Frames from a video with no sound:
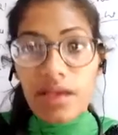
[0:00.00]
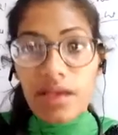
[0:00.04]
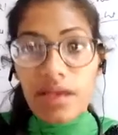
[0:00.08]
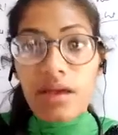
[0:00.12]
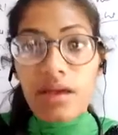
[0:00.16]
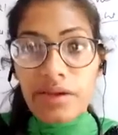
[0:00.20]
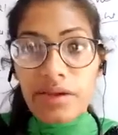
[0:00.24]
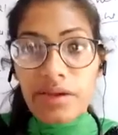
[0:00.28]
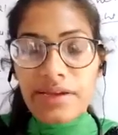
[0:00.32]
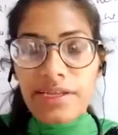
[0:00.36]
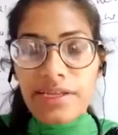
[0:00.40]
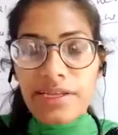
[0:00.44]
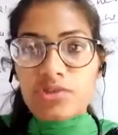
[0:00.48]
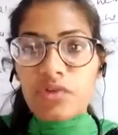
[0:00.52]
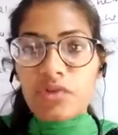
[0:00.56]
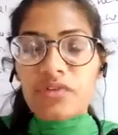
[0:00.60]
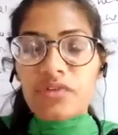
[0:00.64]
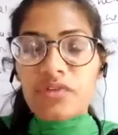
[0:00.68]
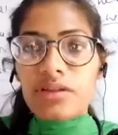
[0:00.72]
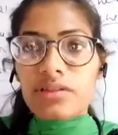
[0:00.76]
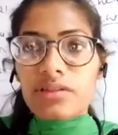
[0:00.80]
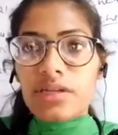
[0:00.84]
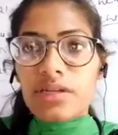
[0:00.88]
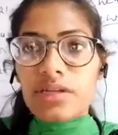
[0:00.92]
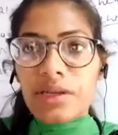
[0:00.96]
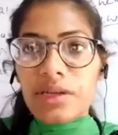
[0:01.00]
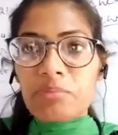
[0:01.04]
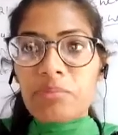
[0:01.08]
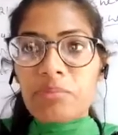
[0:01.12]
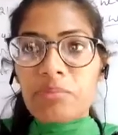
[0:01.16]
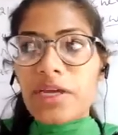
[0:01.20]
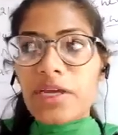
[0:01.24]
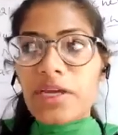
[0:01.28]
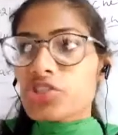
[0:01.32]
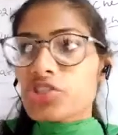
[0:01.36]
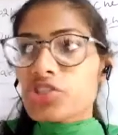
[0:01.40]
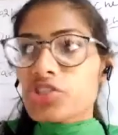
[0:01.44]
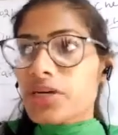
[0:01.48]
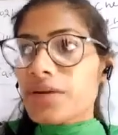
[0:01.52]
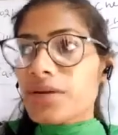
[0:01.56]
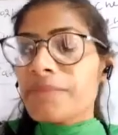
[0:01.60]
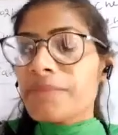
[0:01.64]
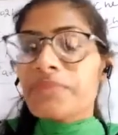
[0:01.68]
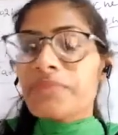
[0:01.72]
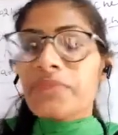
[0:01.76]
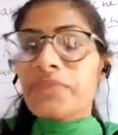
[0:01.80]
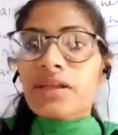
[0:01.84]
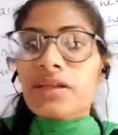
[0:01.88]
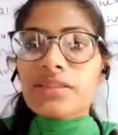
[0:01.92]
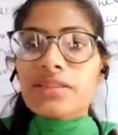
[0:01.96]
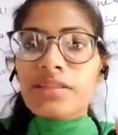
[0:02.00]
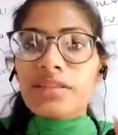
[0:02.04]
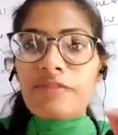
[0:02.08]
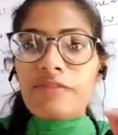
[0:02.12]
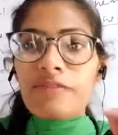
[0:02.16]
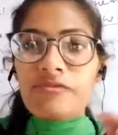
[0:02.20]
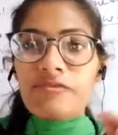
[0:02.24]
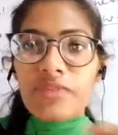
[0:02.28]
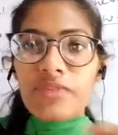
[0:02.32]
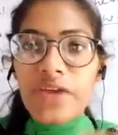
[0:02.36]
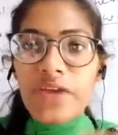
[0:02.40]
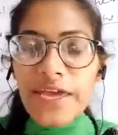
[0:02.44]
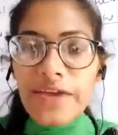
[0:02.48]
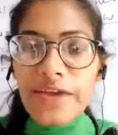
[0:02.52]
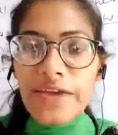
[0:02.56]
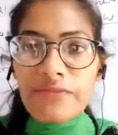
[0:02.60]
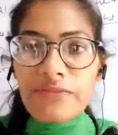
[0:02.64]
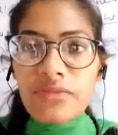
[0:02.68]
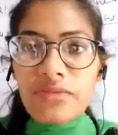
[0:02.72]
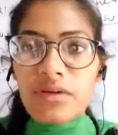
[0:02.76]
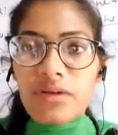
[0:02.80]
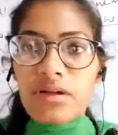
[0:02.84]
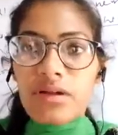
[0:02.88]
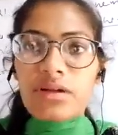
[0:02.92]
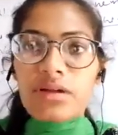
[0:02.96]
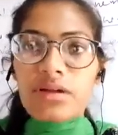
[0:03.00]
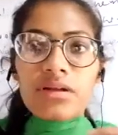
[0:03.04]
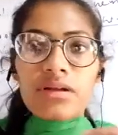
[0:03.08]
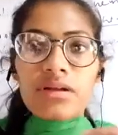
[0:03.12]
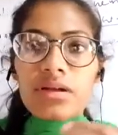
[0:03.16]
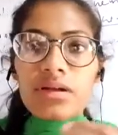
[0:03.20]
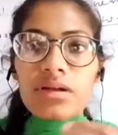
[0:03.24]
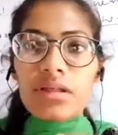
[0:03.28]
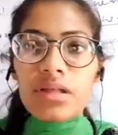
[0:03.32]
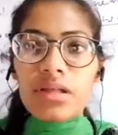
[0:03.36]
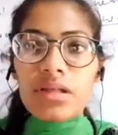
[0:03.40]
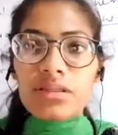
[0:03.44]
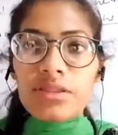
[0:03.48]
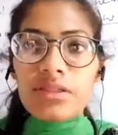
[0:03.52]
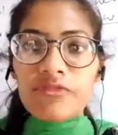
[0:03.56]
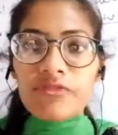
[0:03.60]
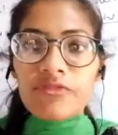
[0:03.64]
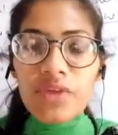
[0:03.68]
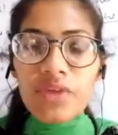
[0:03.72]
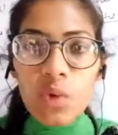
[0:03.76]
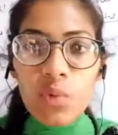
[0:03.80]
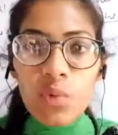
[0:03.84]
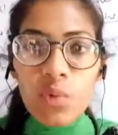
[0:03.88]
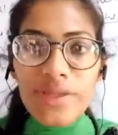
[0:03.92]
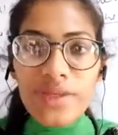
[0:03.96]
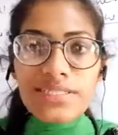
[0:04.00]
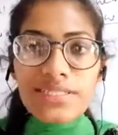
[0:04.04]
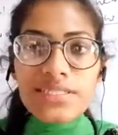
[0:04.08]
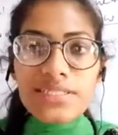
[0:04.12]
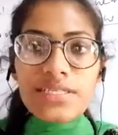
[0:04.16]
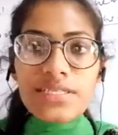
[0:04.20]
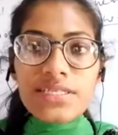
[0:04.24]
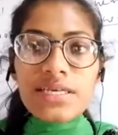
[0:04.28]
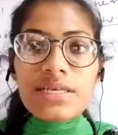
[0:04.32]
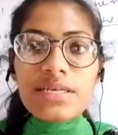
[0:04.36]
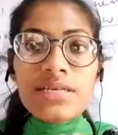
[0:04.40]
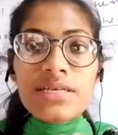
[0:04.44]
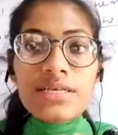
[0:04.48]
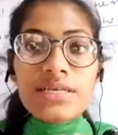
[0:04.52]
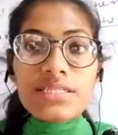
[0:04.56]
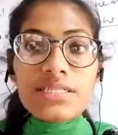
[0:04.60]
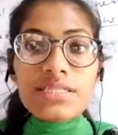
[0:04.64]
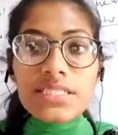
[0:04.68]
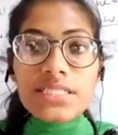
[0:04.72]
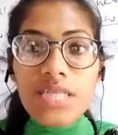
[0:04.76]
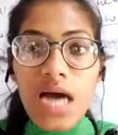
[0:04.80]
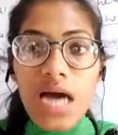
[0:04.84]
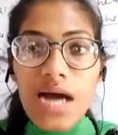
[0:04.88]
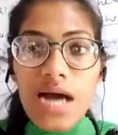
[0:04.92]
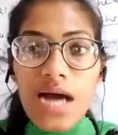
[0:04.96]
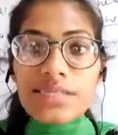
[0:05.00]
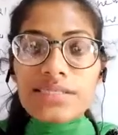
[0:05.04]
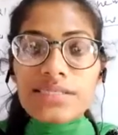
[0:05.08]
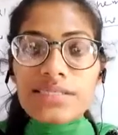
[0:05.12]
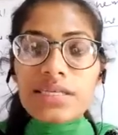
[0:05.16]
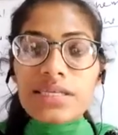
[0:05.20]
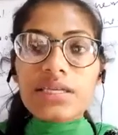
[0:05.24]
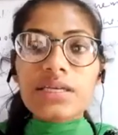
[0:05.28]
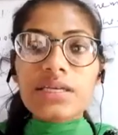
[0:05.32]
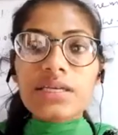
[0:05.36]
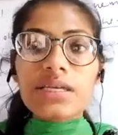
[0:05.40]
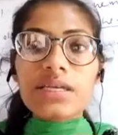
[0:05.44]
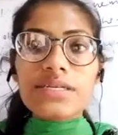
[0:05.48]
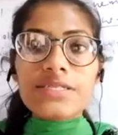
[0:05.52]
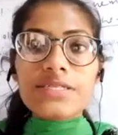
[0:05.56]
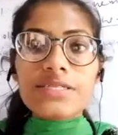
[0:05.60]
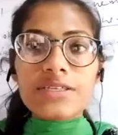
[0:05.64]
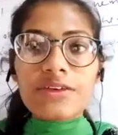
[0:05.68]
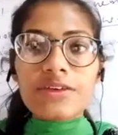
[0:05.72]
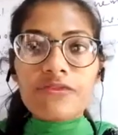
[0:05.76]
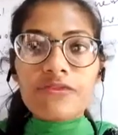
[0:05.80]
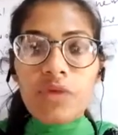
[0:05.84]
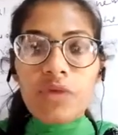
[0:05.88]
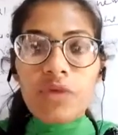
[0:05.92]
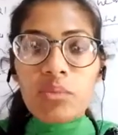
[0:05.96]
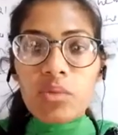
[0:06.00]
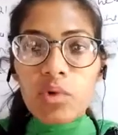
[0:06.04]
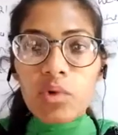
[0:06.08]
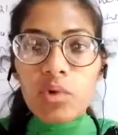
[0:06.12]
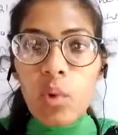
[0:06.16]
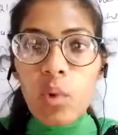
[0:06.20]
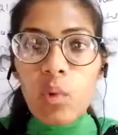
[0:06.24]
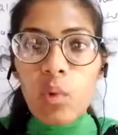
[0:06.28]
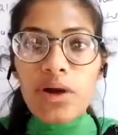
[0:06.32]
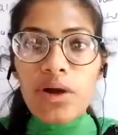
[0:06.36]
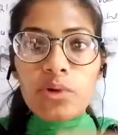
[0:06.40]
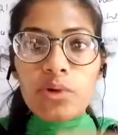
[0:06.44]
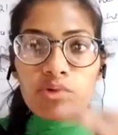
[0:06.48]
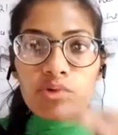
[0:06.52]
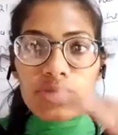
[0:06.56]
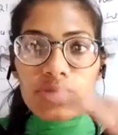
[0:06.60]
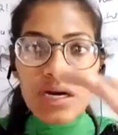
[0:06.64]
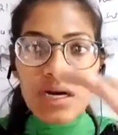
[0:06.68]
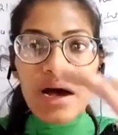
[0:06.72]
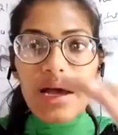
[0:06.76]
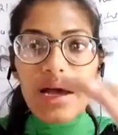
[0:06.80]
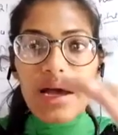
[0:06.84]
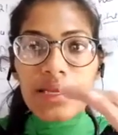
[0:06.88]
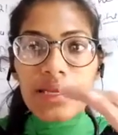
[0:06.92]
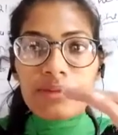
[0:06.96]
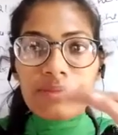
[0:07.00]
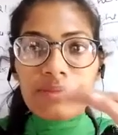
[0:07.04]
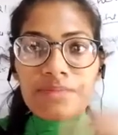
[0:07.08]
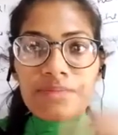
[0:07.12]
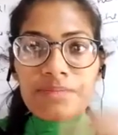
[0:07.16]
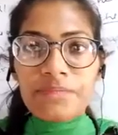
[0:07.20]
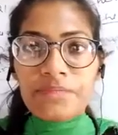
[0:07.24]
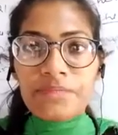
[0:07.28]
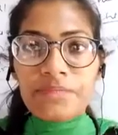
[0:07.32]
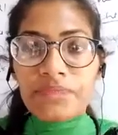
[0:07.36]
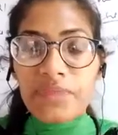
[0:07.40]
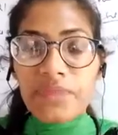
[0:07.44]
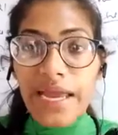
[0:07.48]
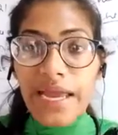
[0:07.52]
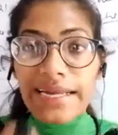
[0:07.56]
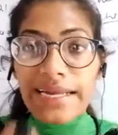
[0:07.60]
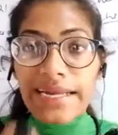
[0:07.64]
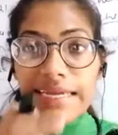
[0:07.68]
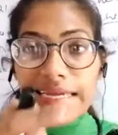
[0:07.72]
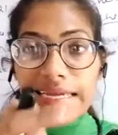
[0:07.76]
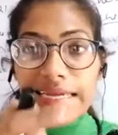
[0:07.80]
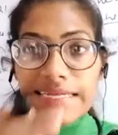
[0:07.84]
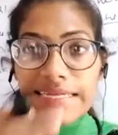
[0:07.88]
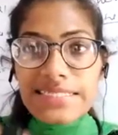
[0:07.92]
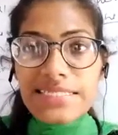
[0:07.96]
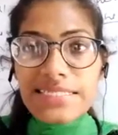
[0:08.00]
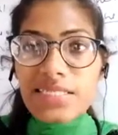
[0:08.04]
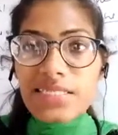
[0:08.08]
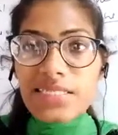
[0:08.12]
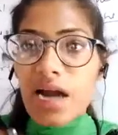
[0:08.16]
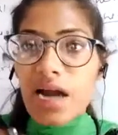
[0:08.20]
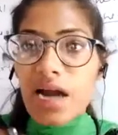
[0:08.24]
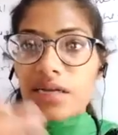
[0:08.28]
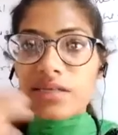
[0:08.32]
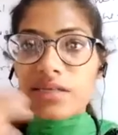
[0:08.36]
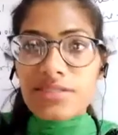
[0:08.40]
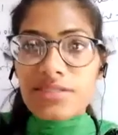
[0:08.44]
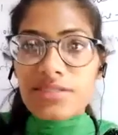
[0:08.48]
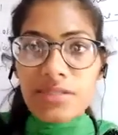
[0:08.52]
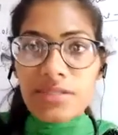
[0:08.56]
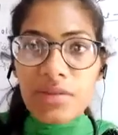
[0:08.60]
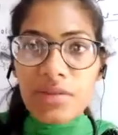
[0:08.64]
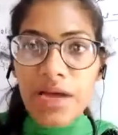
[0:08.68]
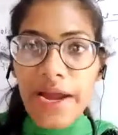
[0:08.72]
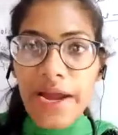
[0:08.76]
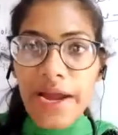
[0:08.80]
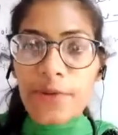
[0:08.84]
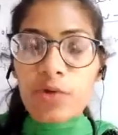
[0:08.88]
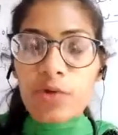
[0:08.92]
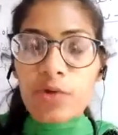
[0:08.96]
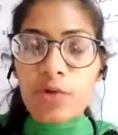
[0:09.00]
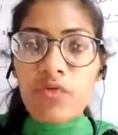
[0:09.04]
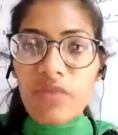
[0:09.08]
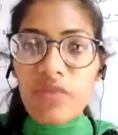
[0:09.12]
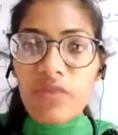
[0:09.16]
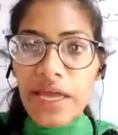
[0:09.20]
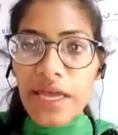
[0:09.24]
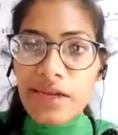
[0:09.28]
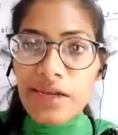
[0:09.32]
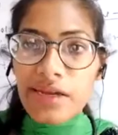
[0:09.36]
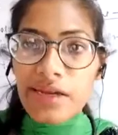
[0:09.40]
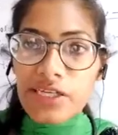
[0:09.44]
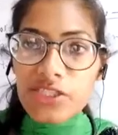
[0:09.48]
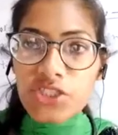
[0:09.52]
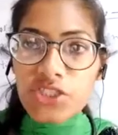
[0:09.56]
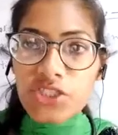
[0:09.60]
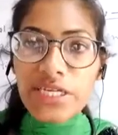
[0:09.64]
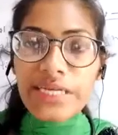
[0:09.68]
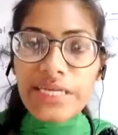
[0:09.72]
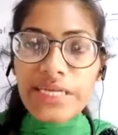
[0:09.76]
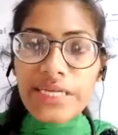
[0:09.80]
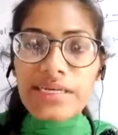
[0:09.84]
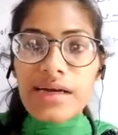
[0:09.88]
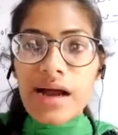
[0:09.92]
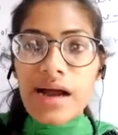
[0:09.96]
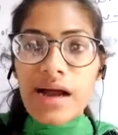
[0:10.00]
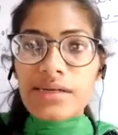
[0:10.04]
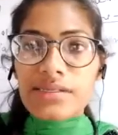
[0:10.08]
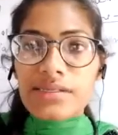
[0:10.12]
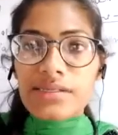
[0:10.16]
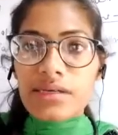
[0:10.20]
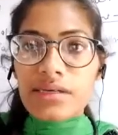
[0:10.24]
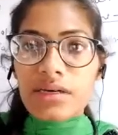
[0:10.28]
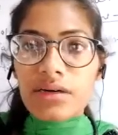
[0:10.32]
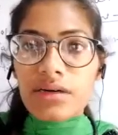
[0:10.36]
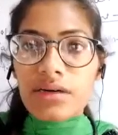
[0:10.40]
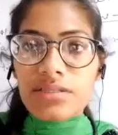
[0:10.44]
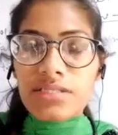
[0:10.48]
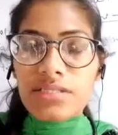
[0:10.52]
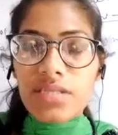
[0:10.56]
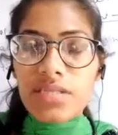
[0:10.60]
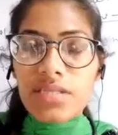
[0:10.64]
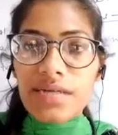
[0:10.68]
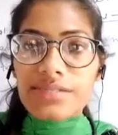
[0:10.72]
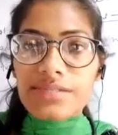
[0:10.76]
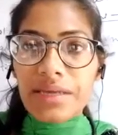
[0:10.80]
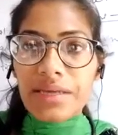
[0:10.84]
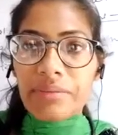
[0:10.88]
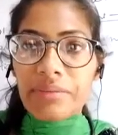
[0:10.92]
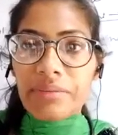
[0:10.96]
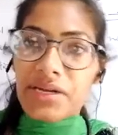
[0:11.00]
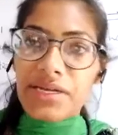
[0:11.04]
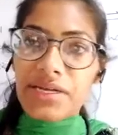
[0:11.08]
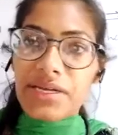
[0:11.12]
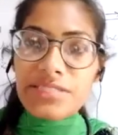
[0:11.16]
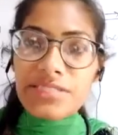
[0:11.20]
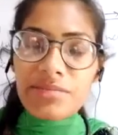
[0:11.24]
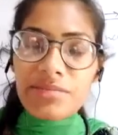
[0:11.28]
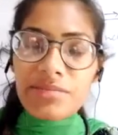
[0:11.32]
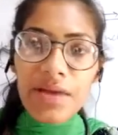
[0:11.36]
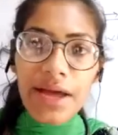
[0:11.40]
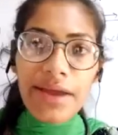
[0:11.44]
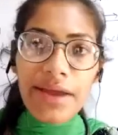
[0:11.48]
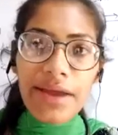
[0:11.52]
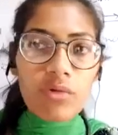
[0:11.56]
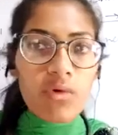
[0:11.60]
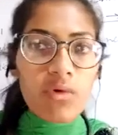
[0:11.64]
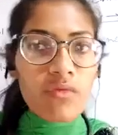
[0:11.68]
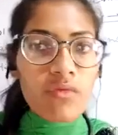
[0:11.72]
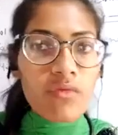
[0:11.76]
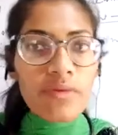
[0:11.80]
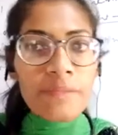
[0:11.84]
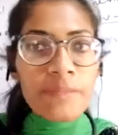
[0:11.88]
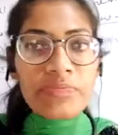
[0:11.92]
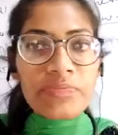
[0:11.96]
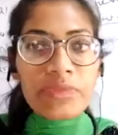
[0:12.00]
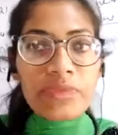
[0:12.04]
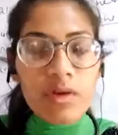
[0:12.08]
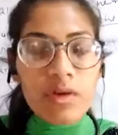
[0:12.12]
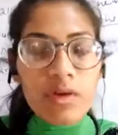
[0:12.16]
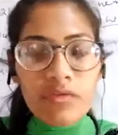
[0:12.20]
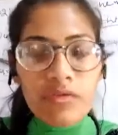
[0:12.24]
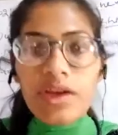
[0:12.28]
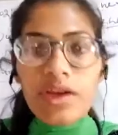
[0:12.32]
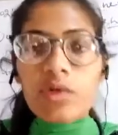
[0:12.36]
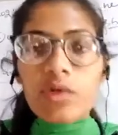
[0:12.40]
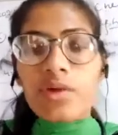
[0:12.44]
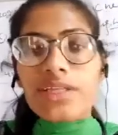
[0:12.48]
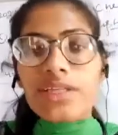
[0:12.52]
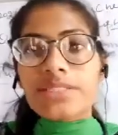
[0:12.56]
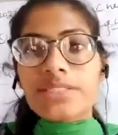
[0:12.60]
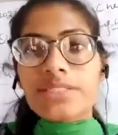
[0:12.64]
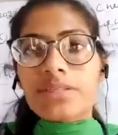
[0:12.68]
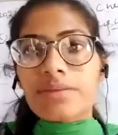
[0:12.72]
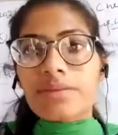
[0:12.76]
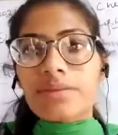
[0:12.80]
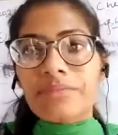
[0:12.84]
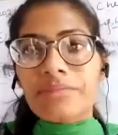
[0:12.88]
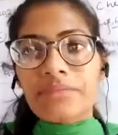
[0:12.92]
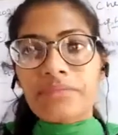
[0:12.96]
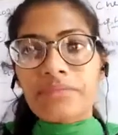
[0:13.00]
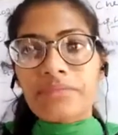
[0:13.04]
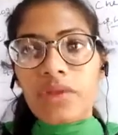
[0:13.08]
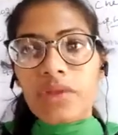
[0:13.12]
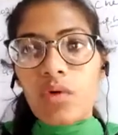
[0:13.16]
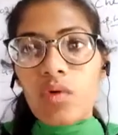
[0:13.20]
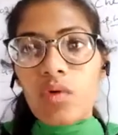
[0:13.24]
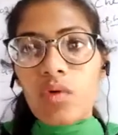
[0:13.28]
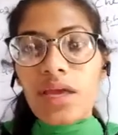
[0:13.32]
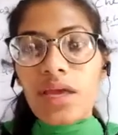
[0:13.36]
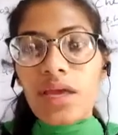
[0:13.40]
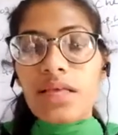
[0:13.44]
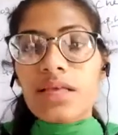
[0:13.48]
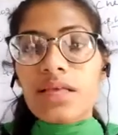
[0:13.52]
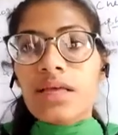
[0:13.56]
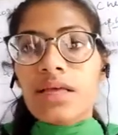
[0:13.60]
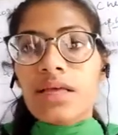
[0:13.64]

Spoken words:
increase of the temperature, the wave, the frequency starts increasing from lower to the high, and it starts some kind of energy. It starts emitting some kind of frequency. Okay,